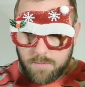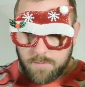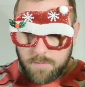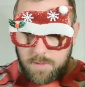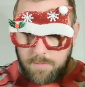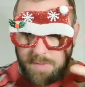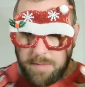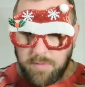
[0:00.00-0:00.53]

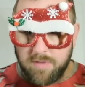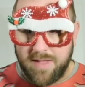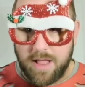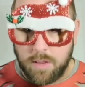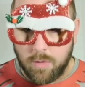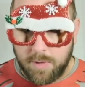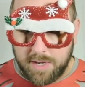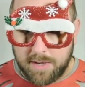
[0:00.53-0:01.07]
the people of
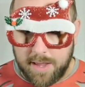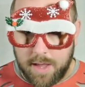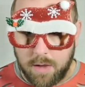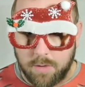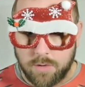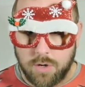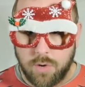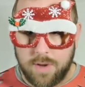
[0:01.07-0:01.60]
Halloween
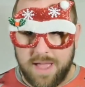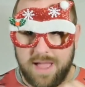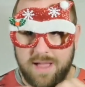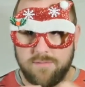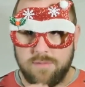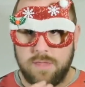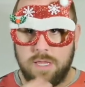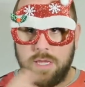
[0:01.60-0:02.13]
Town don't
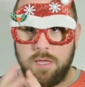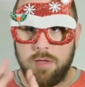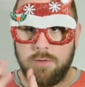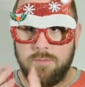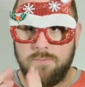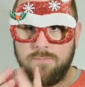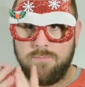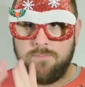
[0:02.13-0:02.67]
have the
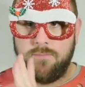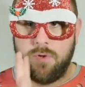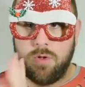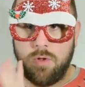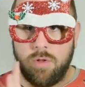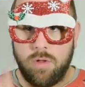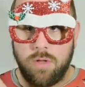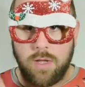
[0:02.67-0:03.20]

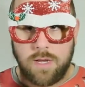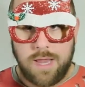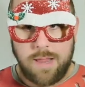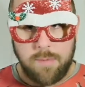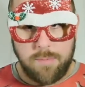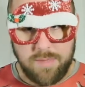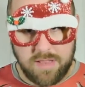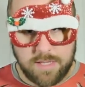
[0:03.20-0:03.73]
full
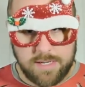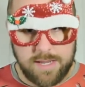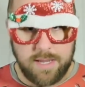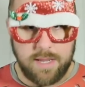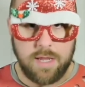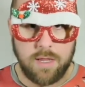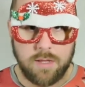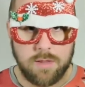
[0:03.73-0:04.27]

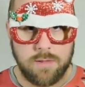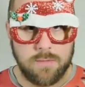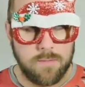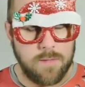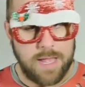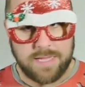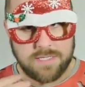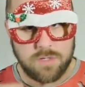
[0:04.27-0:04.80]
capabilities,
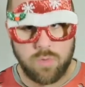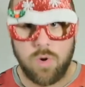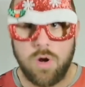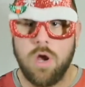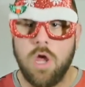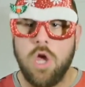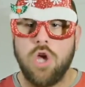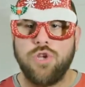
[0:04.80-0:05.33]
as it
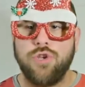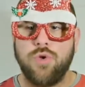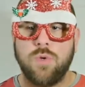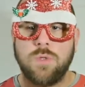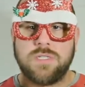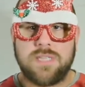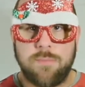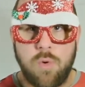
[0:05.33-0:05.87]
were, to
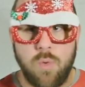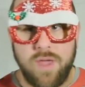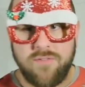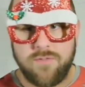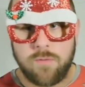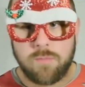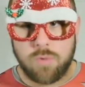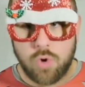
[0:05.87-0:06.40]
step away
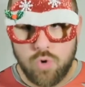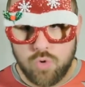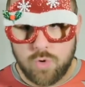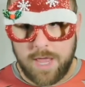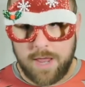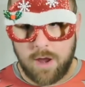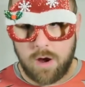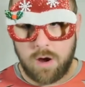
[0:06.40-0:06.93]
from who
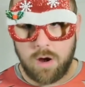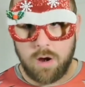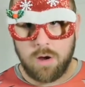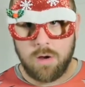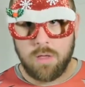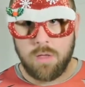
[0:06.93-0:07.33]
they are